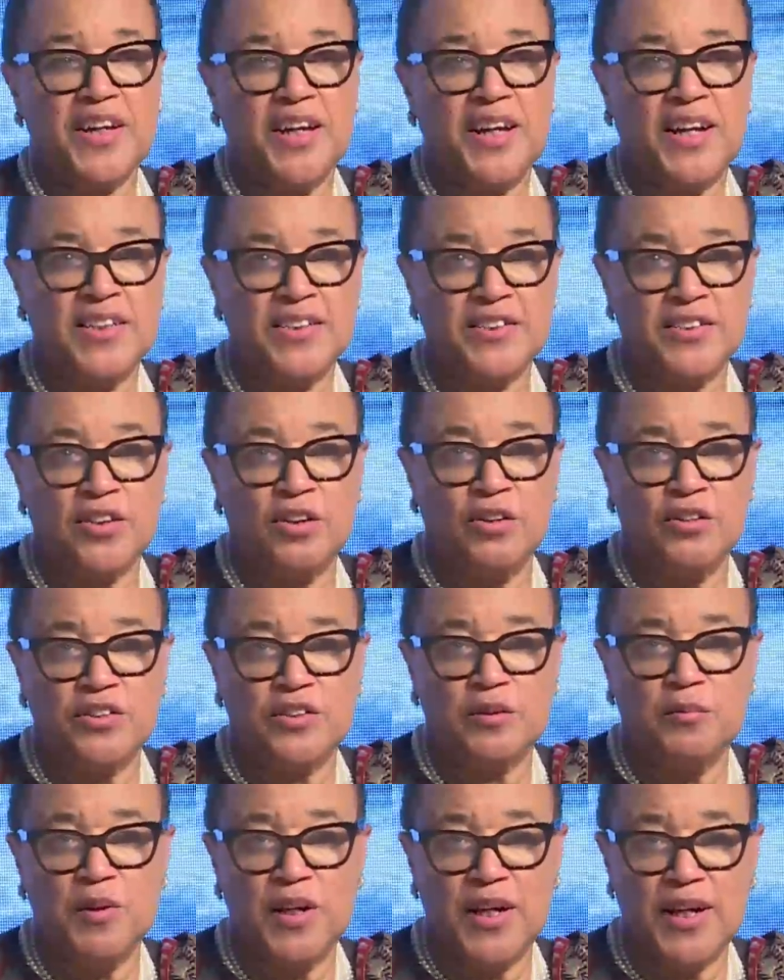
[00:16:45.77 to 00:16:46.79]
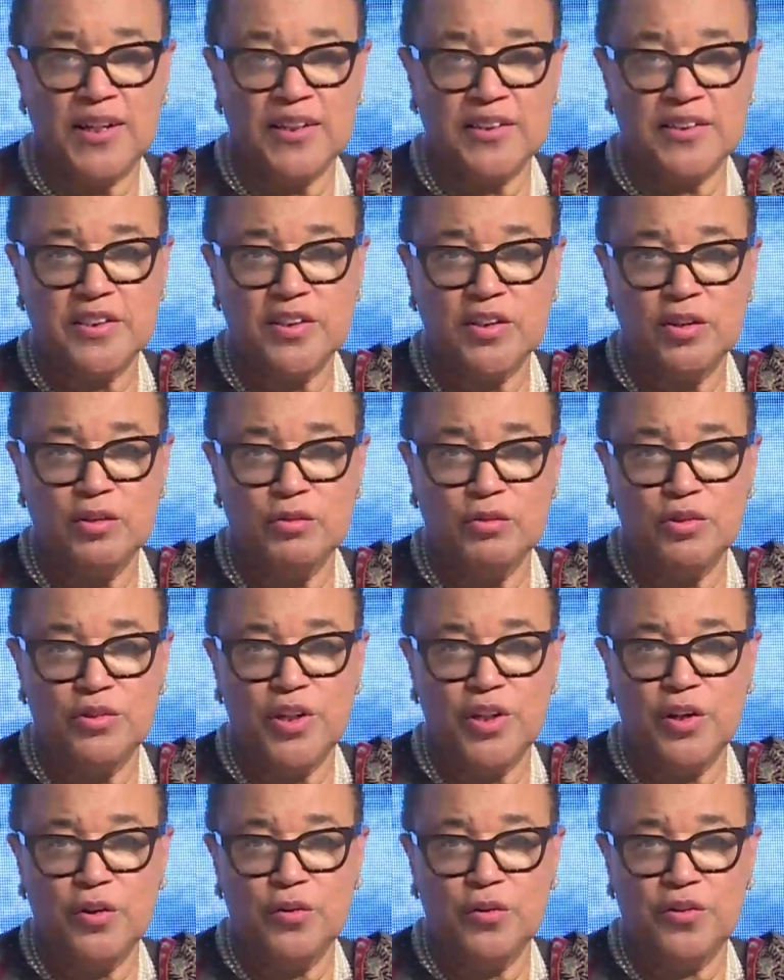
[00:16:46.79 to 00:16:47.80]
has got some legs, and you'll
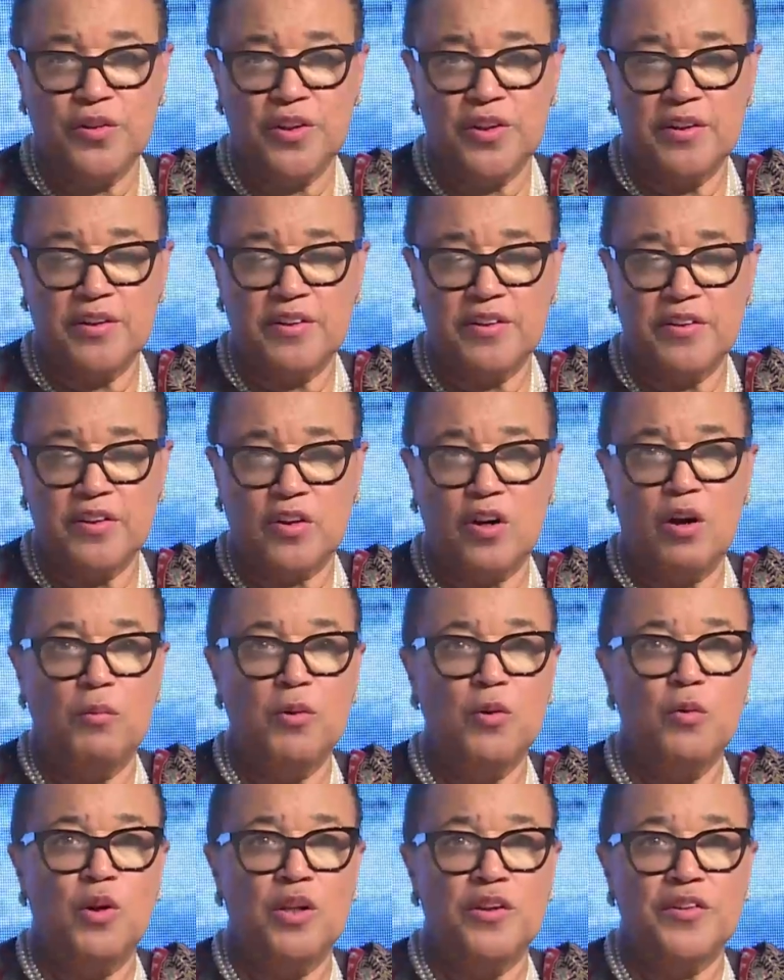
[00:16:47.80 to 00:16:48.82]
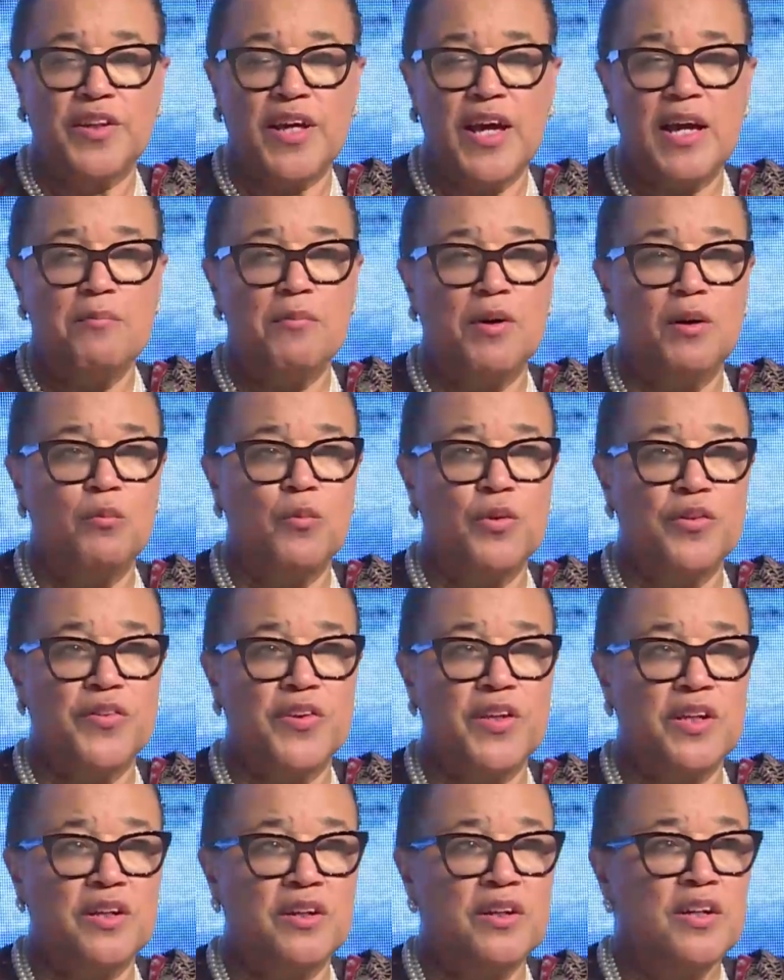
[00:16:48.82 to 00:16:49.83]
know that the Commonwealth came up with
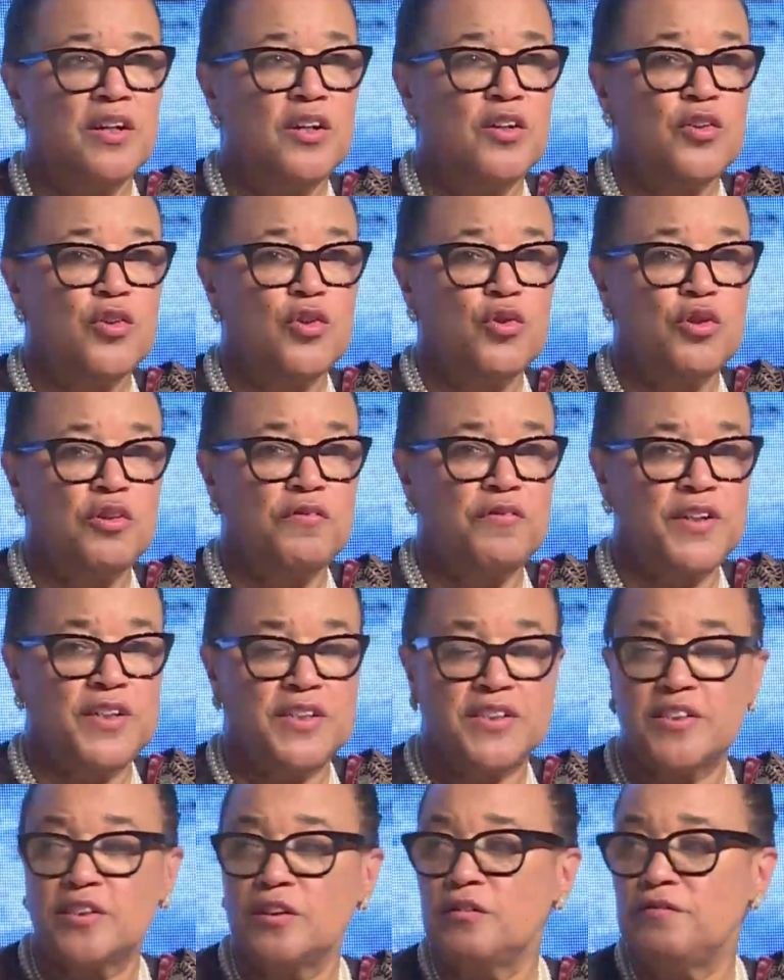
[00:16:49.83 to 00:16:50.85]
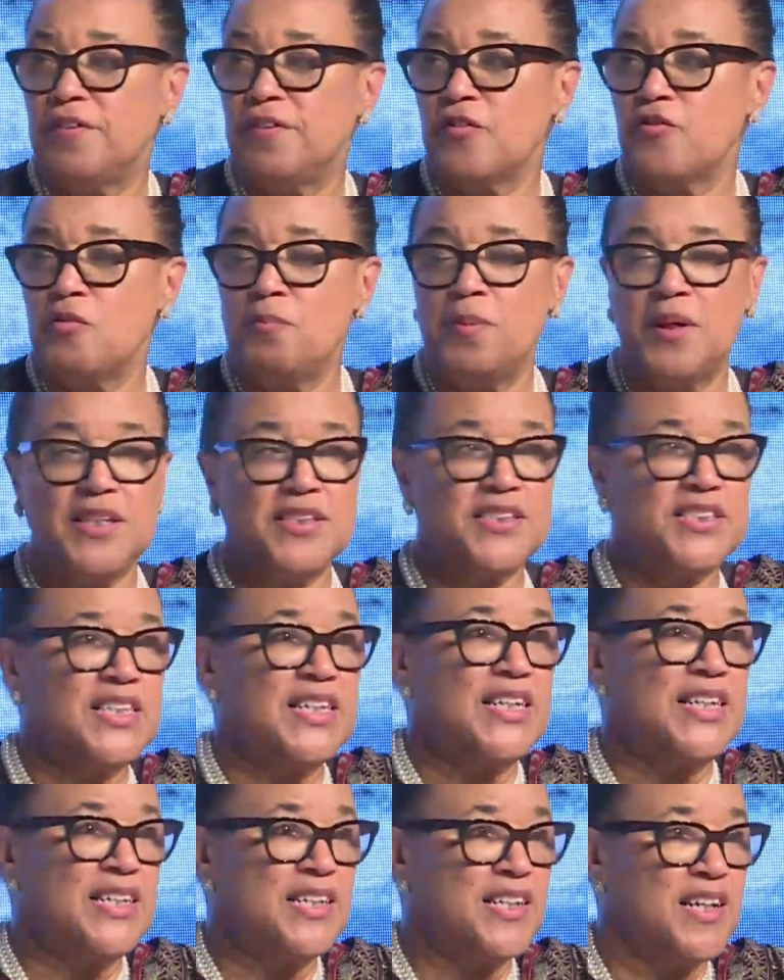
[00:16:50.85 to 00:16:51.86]
the Universal Vulnerability
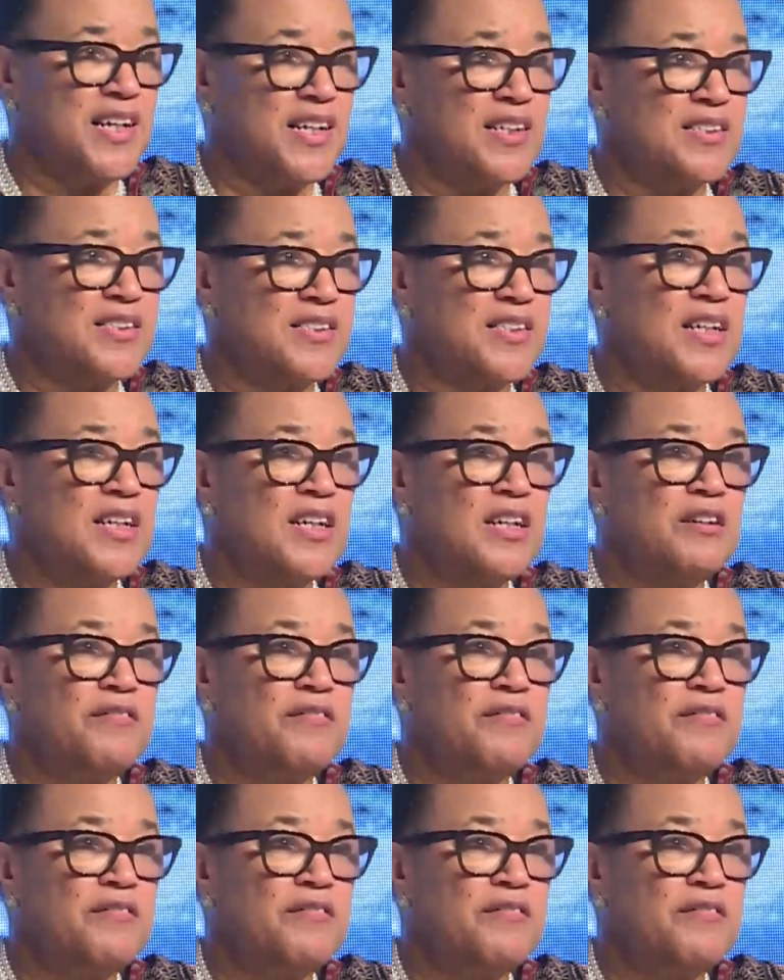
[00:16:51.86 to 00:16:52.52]
Index